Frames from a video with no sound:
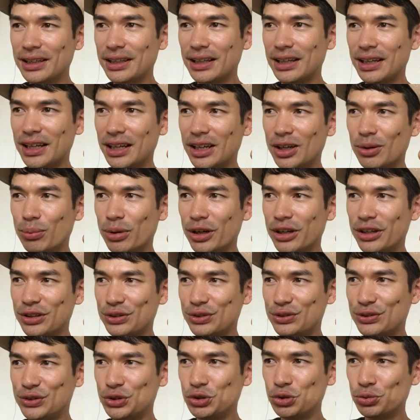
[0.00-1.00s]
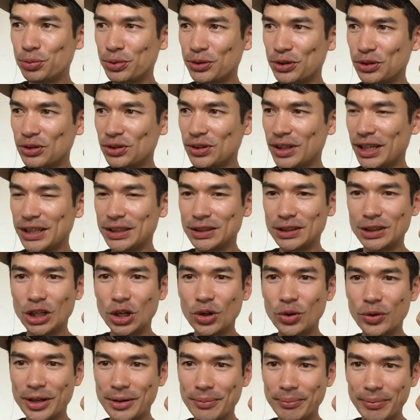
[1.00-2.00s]
uh, but it's super like
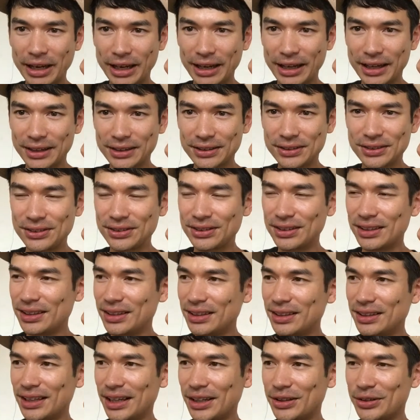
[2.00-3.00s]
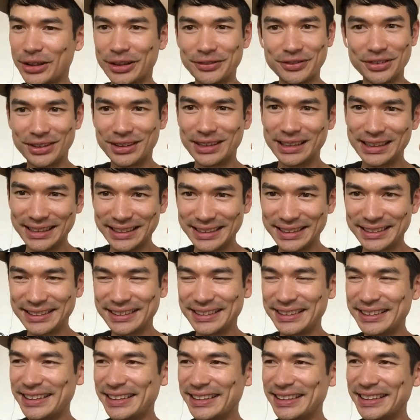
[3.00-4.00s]
low impact. I don't have to think.
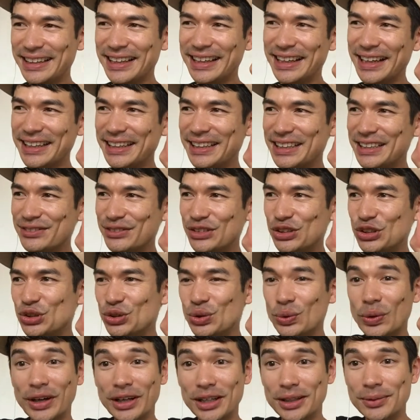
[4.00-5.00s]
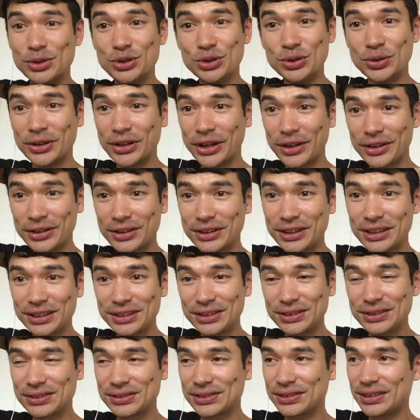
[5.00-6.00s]
I can even do it while I'm doing other
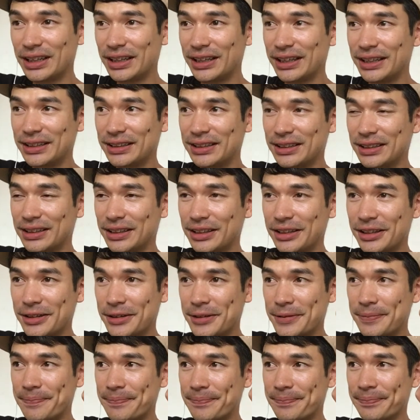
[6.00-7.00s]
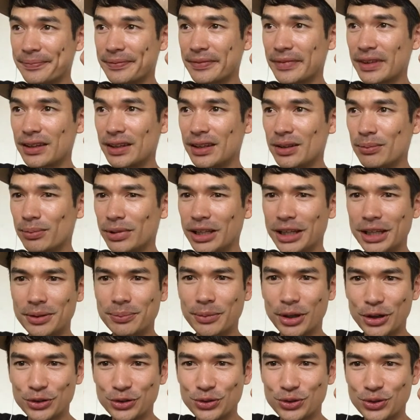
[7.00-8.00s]
things like um, playing
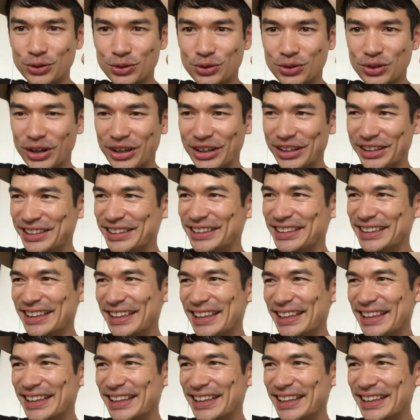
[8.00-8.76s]
Monster Strike